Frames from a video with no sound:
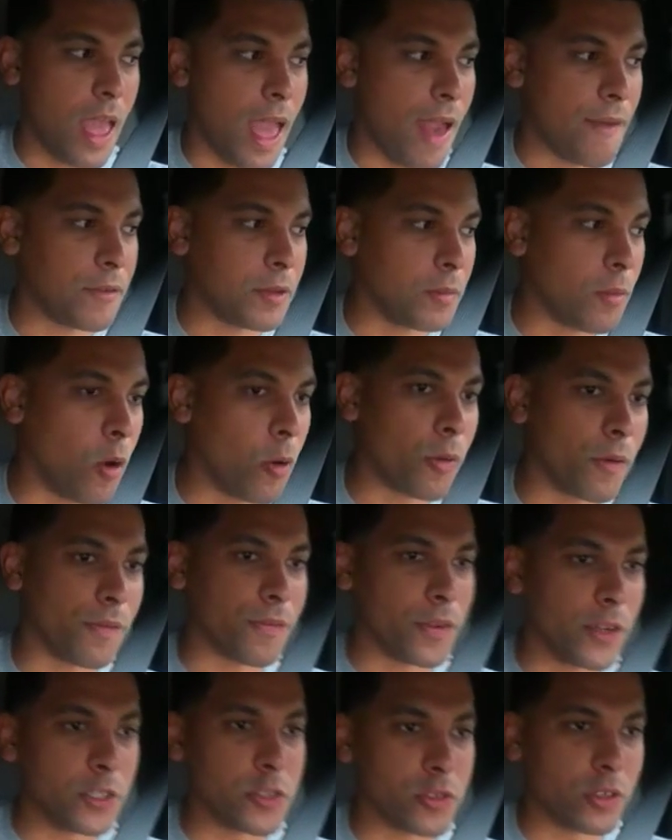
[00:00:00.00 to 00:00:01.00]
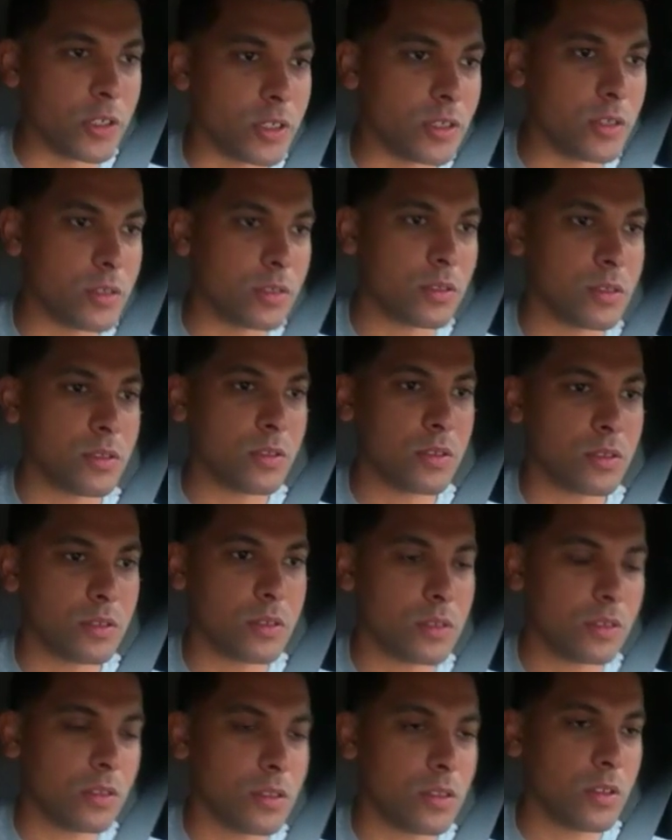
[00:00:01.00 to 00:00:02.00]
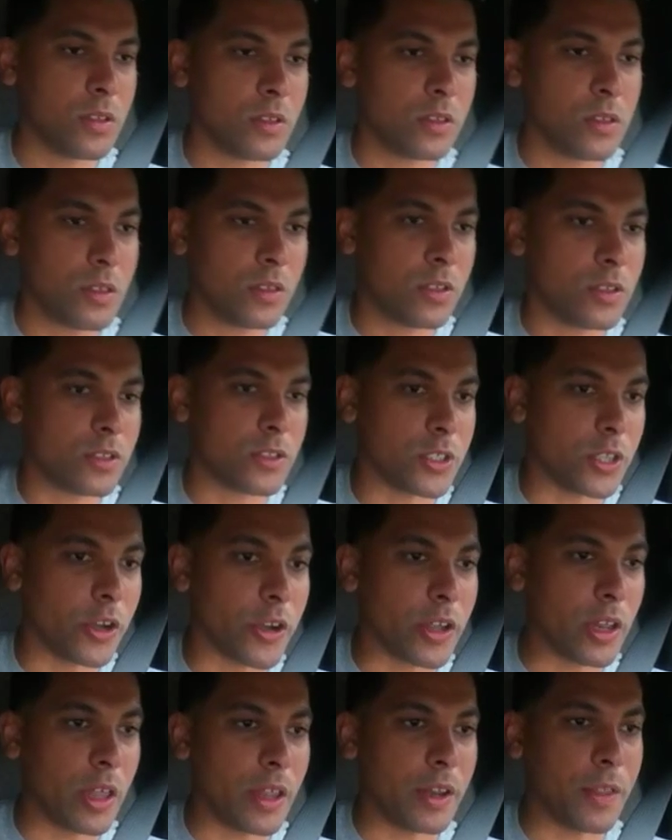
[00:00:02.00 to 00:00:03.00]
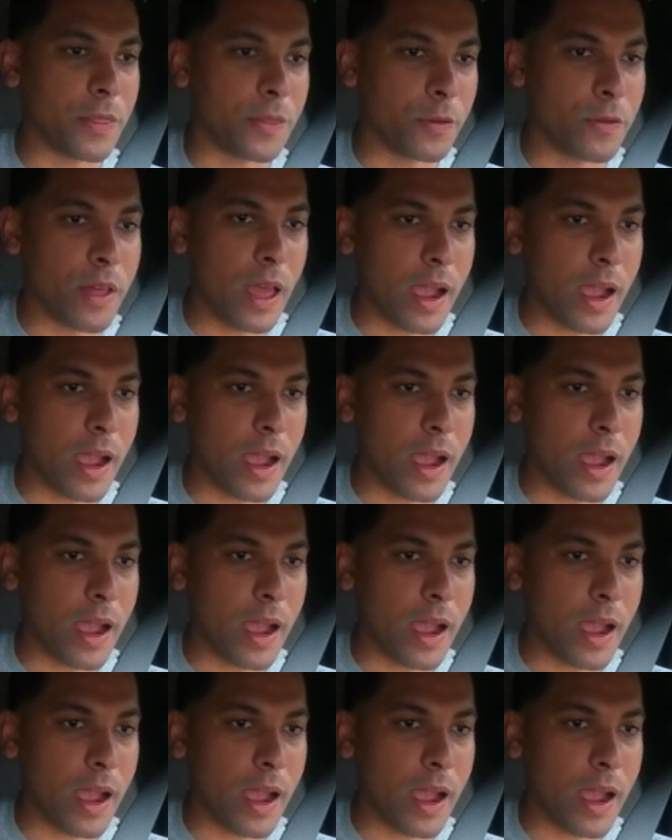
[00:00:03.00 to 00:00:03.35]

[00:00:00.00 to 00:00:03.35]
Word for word: having more refrigerant circulating through